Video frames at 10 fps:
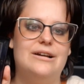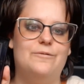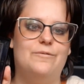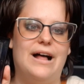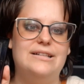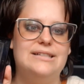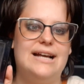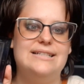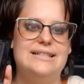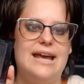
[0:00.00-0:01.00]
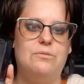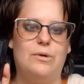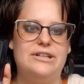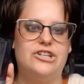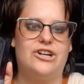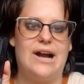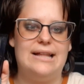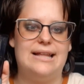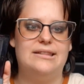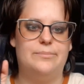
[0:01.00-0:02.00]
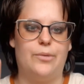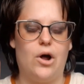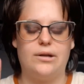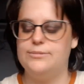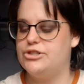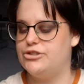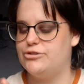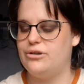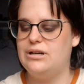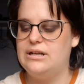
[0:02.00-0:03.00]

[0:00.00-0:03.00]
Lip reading: Valentine's Day, winter, and then the bottom 2,